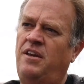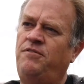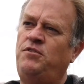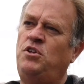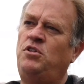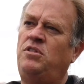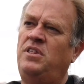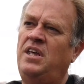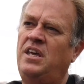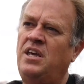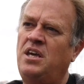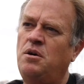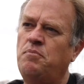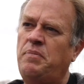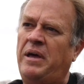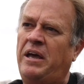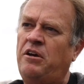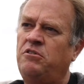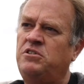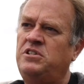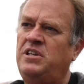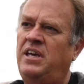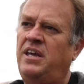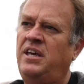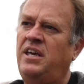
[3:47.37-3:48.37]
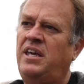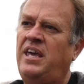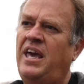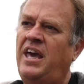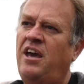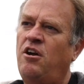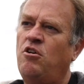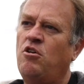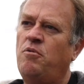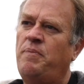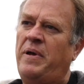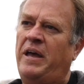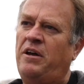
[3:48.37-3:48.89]
If you think about it and
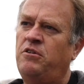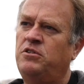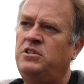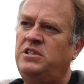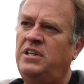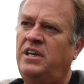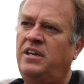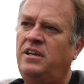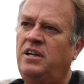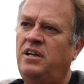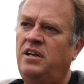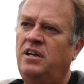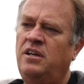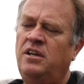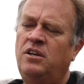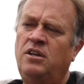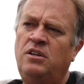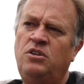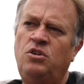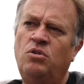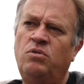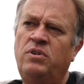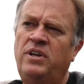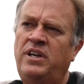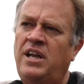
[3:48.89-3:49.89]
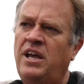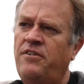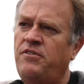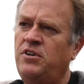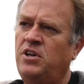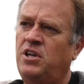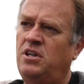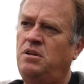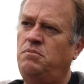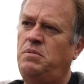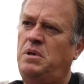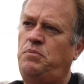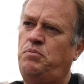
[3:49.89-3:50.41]
care about it, you're never
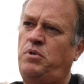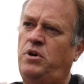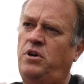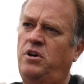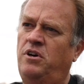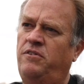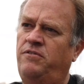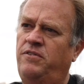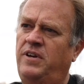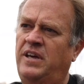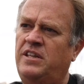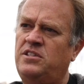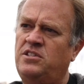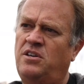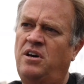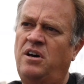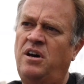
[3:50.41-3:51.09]
going to be perfect.